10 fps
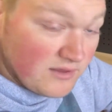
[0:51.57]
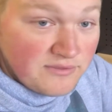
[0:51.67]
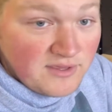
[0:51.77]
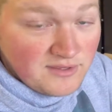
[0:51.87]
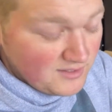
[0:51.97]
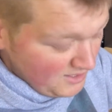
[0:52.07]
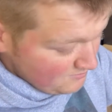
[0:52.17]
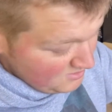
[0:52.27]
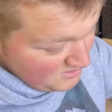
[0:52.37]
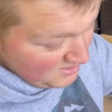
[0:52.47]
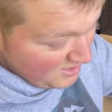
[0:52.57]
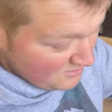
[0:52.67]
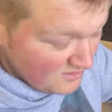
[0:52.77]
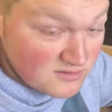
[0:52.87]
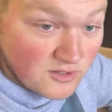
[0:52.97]
think you can, but you can. They
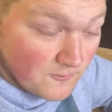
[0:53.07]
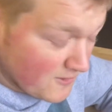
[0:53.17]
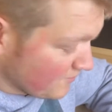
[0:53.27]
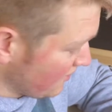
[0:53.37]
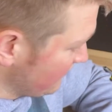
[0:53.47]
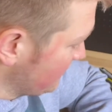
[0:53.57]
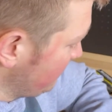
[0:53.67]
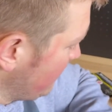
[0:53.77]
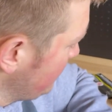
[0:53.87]
still work perfectly fine.